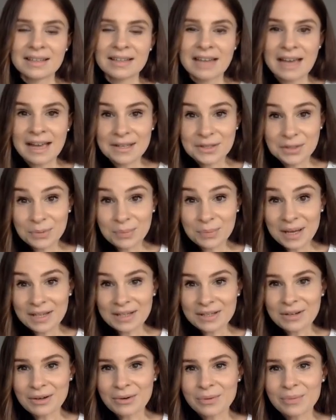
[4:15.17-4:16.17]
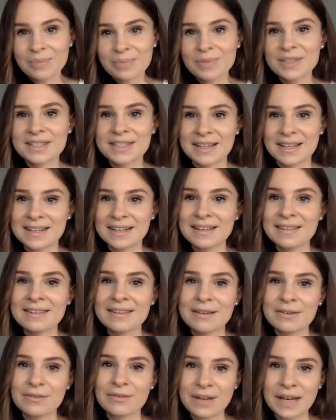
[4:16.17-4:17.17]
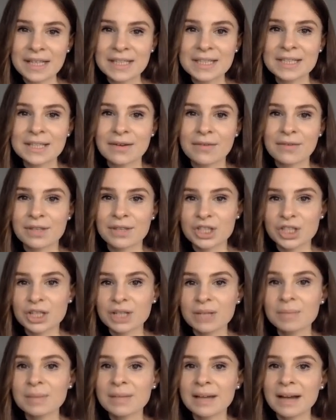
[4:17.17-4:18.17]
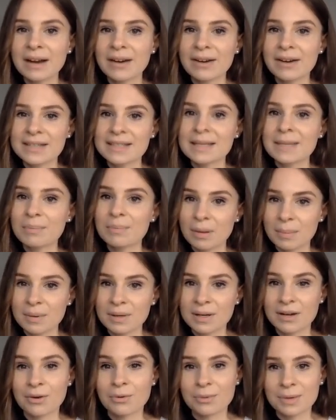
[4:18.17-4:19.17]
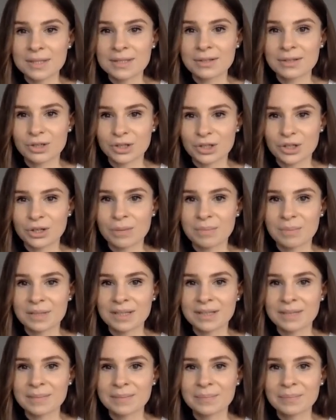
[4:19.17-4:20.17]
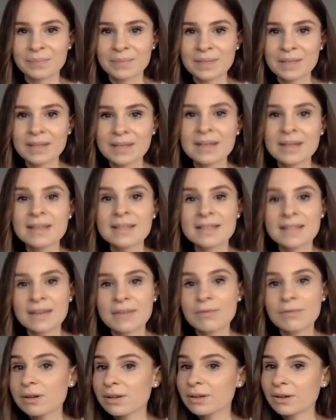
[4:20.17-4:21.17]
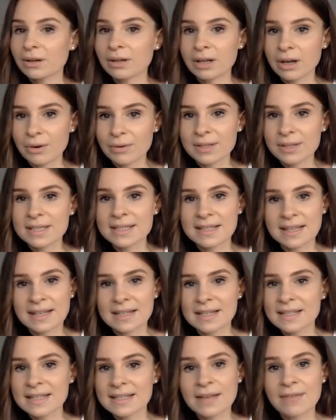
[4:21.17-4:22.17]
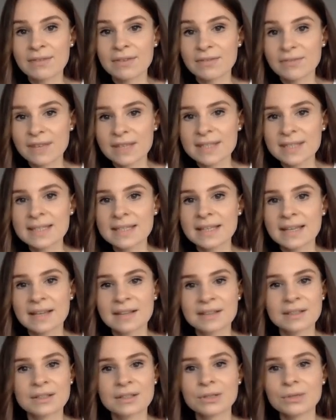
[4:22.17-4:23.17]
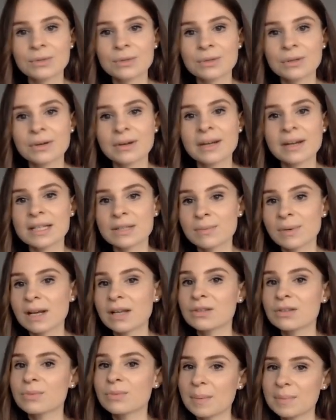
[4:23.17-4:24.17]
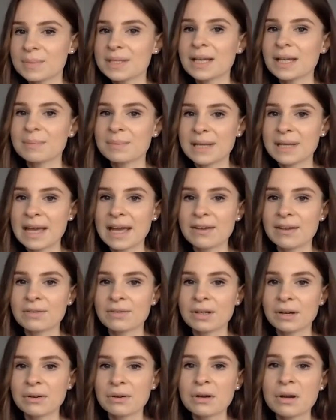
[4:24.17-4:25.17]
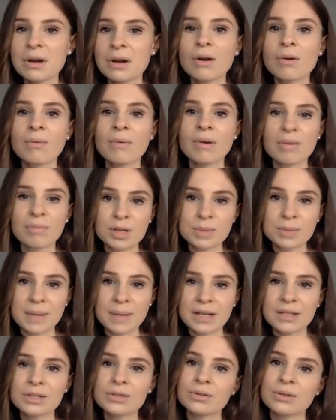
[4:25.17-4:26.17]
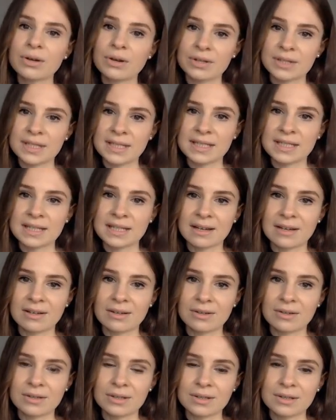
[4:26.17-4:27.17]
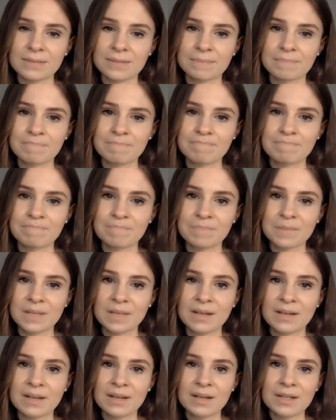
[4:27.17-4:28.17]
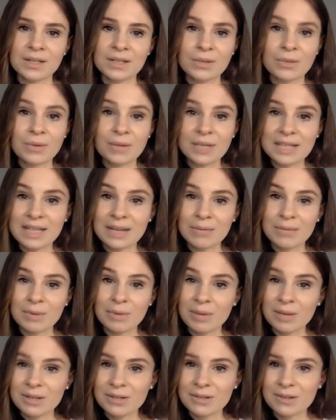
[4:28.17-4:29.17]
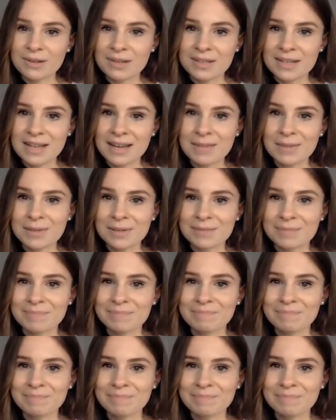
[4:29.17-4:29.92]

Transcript: As you might know, studying the effects of the GDPR is a popular research topic. Several concurrent studies have investigated user as well as website behavior with respect to consent dialogues. So what can we bring to the table?